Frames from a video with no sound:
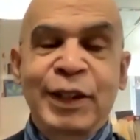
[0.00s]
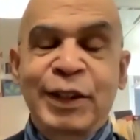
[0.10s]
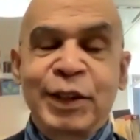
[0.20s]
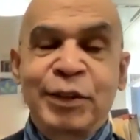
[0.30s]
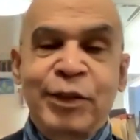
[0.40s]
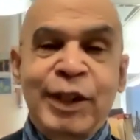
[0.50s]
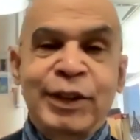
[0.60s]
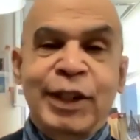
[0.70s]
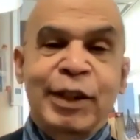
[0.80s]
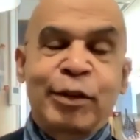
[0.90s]
She's
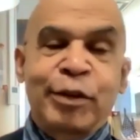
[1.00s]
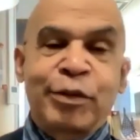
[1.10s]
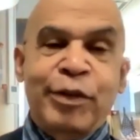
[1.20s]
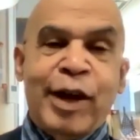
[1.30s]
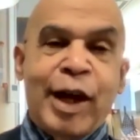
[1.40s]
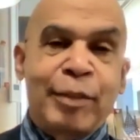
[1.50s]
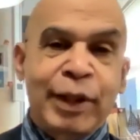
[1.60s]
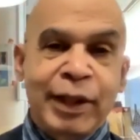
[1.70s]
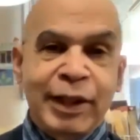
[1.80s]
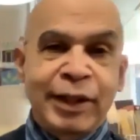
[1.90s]
visiting with
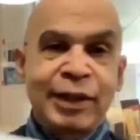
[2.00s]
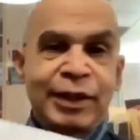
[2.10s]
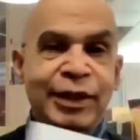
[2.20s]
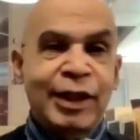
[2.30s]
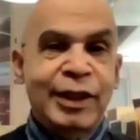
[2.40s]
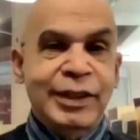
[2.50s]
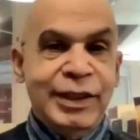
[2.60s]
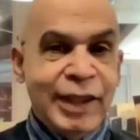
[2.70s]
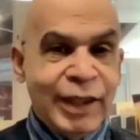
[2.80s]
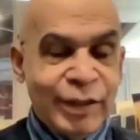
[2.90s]
family in the sunny
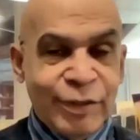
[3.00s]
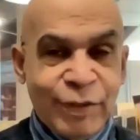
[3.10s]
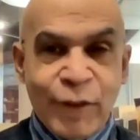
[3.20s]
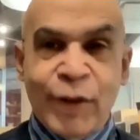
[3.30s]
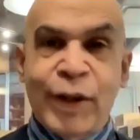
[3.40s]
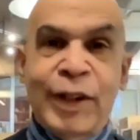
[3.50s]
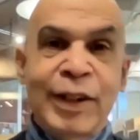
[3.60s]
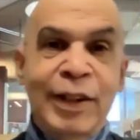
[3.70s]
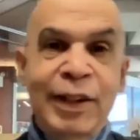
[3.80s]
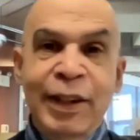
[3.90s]
state of
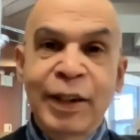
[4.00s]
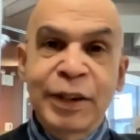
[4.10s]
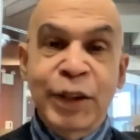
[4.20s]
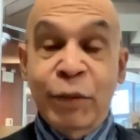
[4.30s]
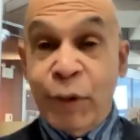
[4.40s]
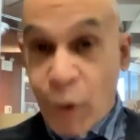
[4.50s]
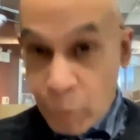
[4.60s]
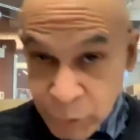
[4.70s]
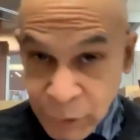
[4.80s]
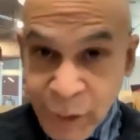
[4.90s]
Florida. So we
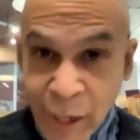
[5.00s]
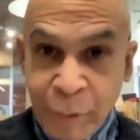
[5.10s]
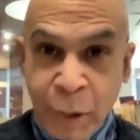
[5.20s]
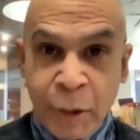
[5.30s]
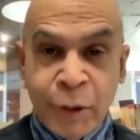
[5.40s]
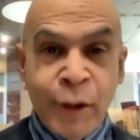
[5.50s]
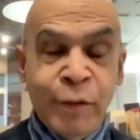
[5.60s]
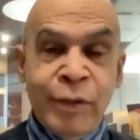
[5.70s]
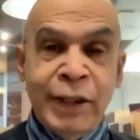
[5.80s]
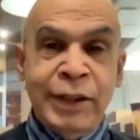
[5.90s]
hope she's having a
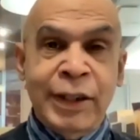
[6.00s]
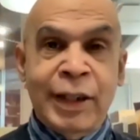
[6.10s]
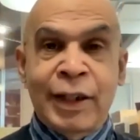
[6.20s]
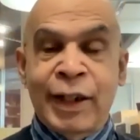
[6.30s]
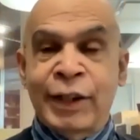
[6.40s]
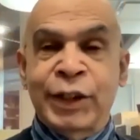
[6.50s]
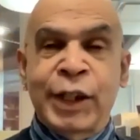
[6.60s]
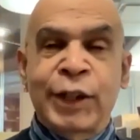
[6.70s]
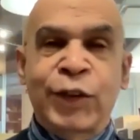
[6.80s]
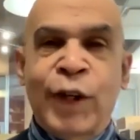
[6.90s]
good visit and let's
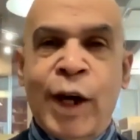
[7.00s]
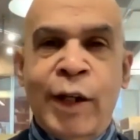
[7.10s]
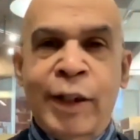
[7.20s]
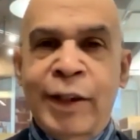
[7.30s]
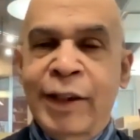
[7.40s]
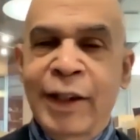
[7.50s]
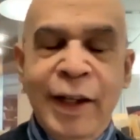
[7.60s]
get started.